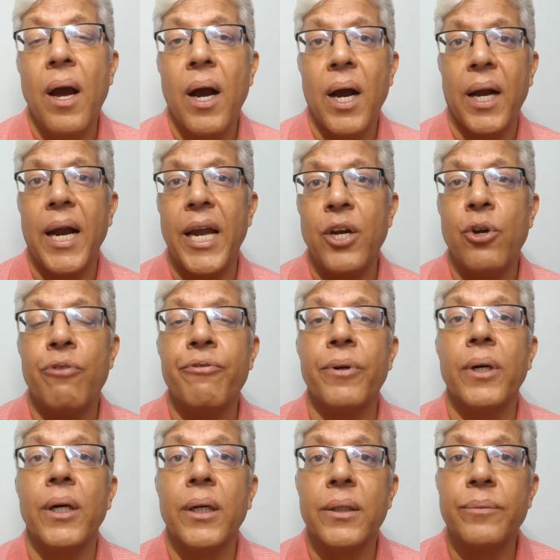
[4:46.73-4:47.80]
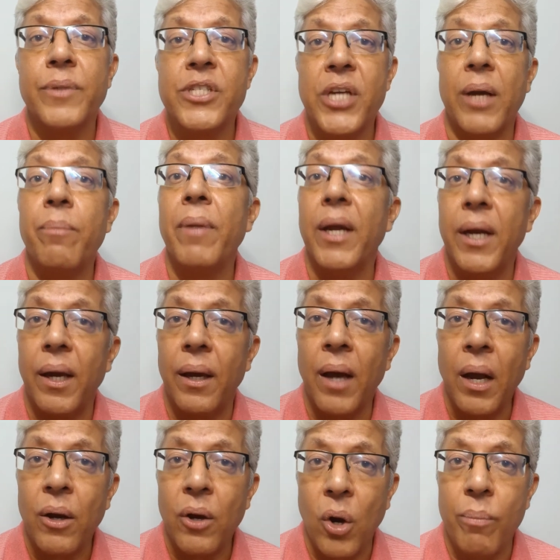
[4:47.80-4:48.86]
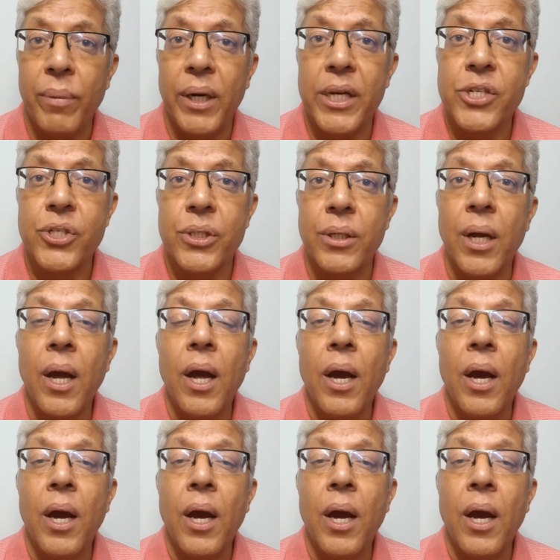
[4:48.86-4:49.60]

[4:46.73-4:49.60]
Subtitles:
a kind of a checkmating combination.